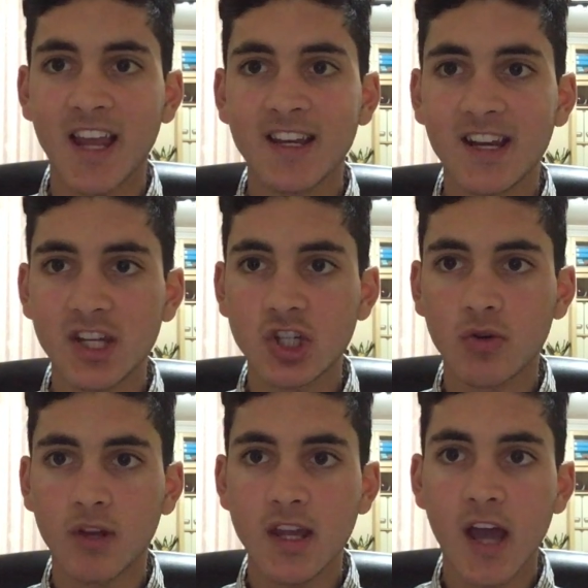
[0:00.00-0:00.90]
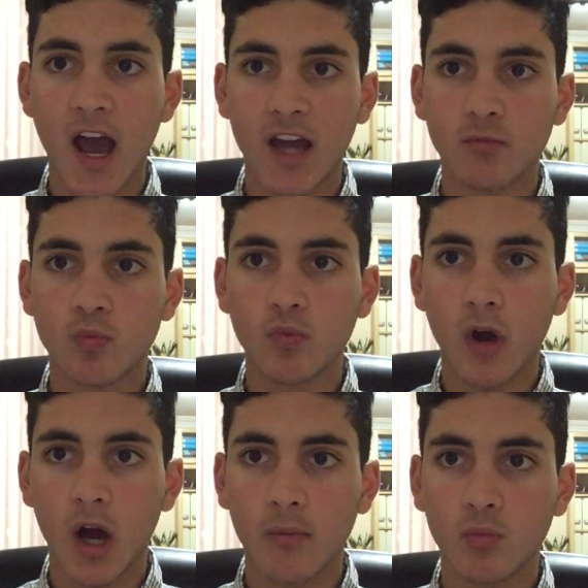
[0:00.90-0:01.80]
initially had
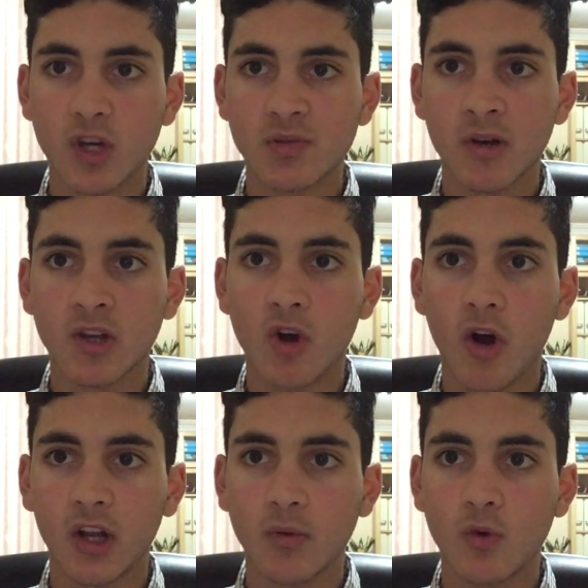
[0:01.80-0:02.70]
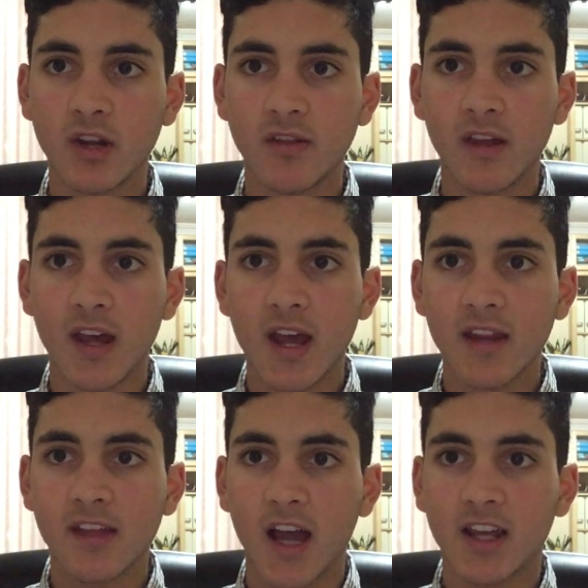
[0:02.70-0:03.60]
Richmond and Collingwood in
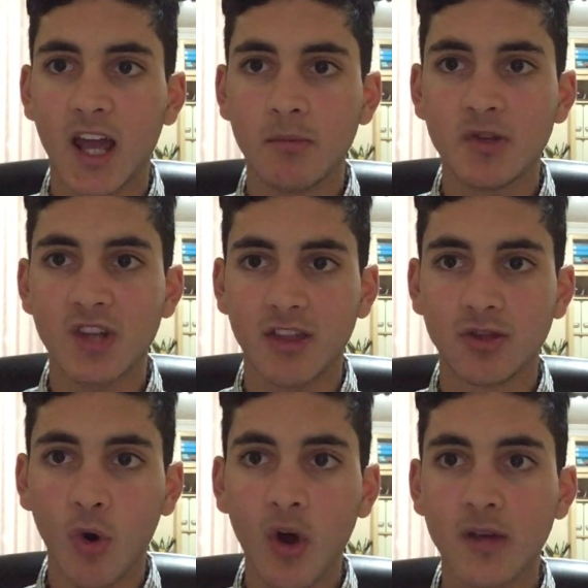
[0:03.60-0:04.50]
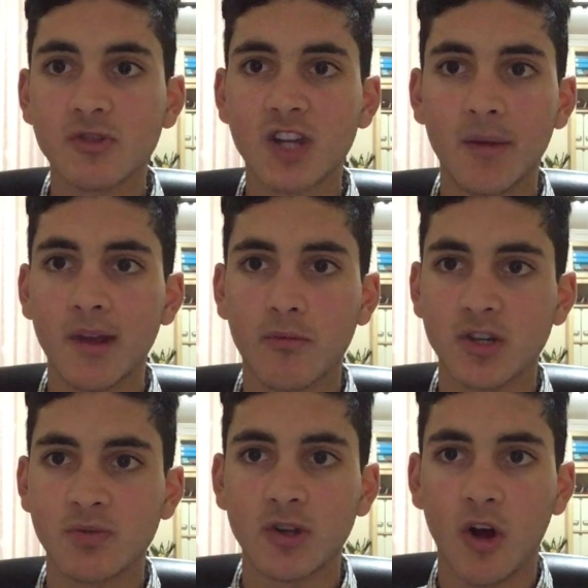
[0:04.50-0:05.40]
that game because I thought it was going to be a
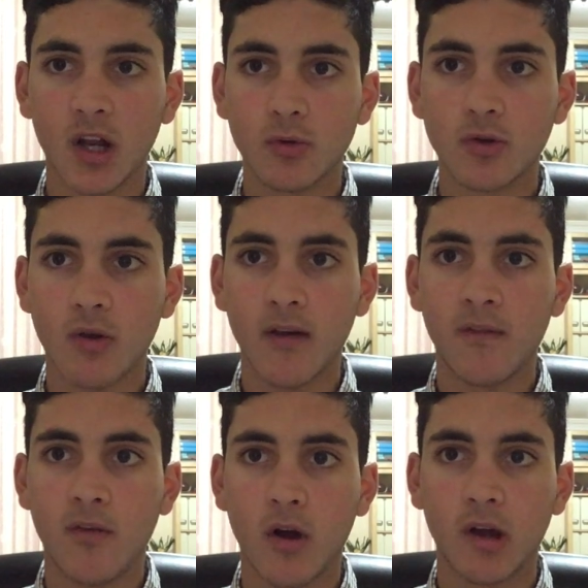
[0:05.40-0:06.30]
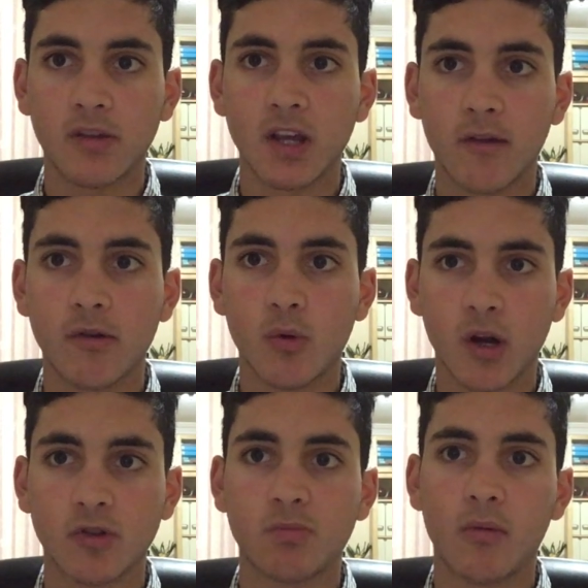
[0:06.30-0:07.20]
Richmond-Collingwood grand final. I think everyone
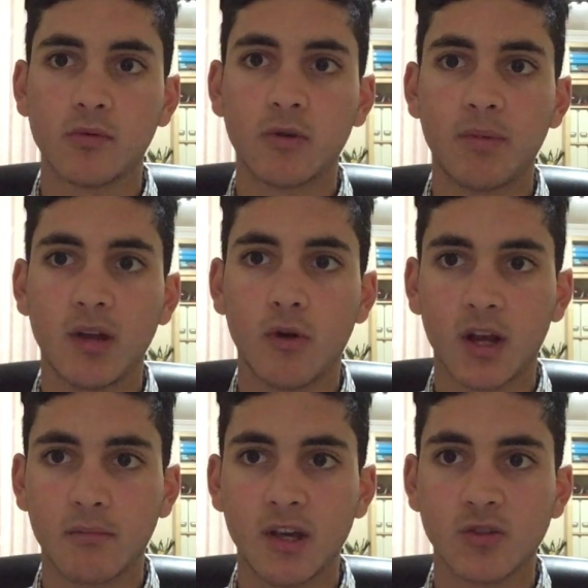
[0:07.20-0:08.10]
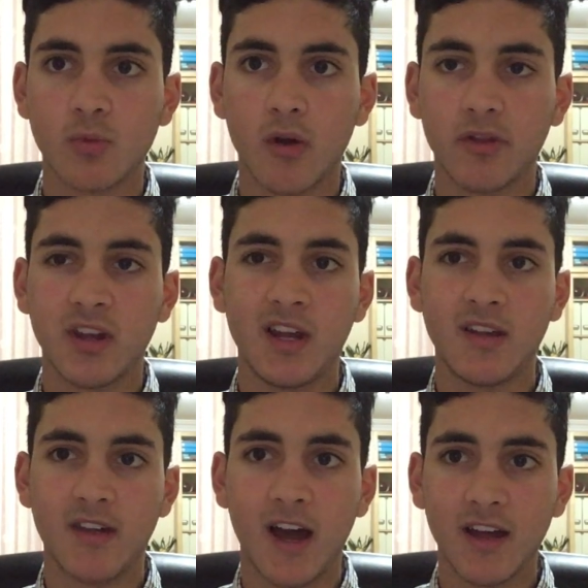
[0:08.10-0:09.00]
else probably would have been like me as well,
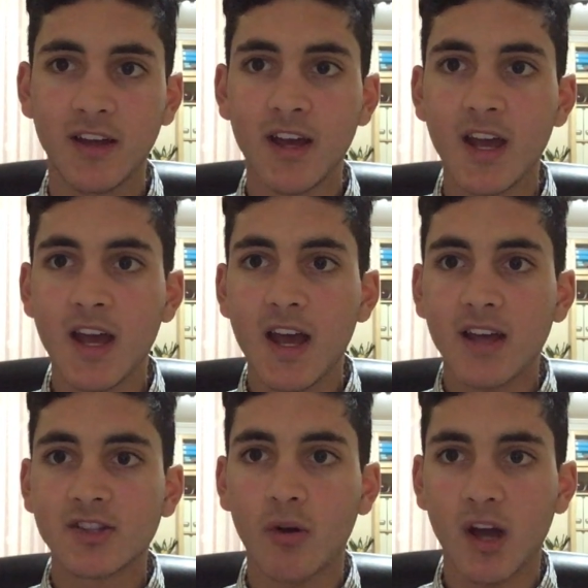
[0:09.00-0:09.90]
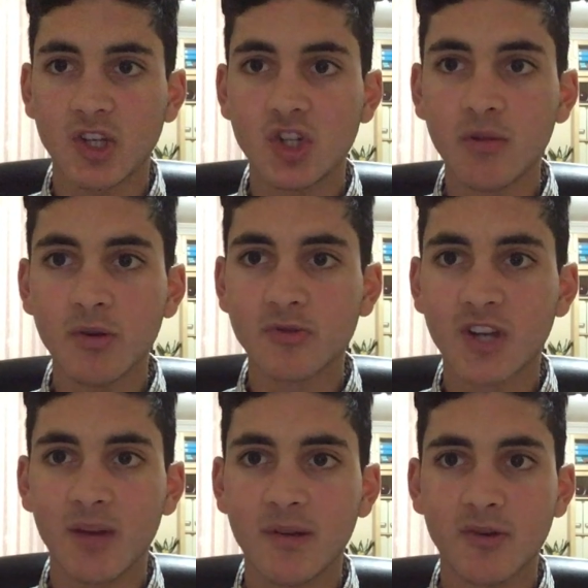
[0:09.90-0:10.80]
thinking that. So I assumed it was
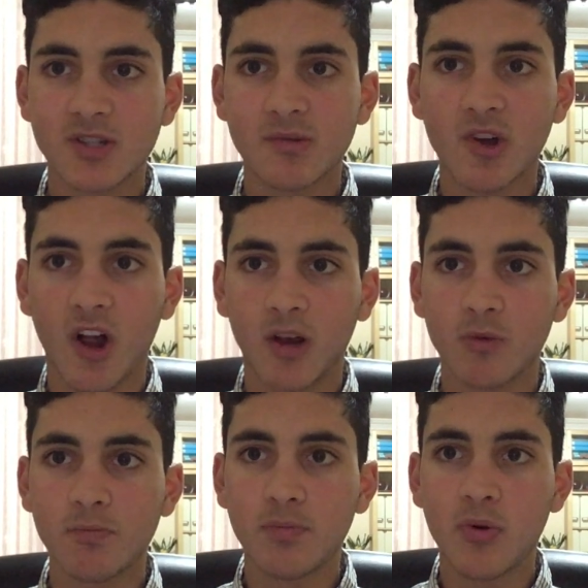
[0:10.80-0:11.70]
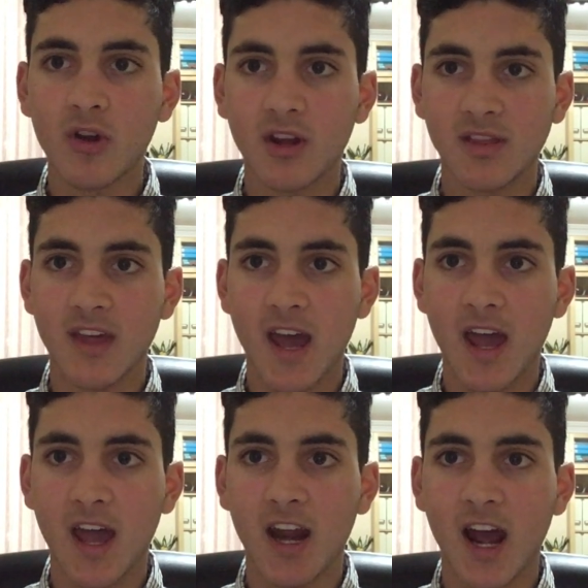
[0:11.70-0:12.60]
going to be Richmond-Collingwood, put it
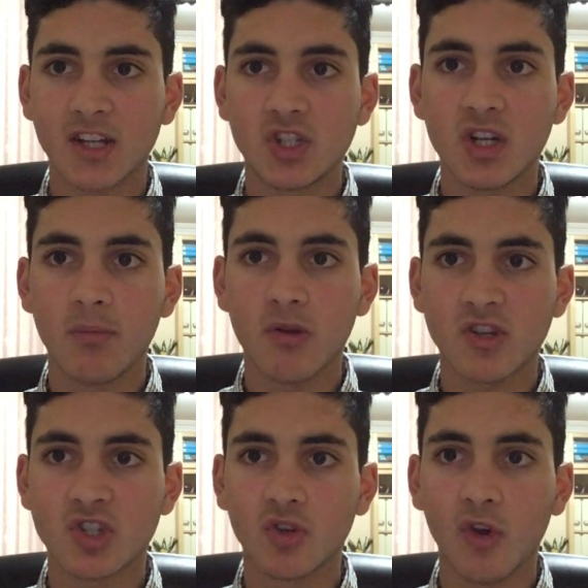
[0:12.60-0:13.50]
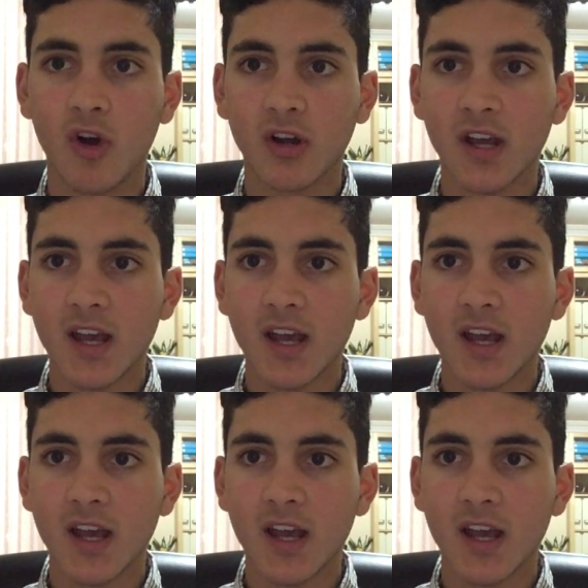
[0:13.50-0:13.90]
there, and I had GWS Geelong.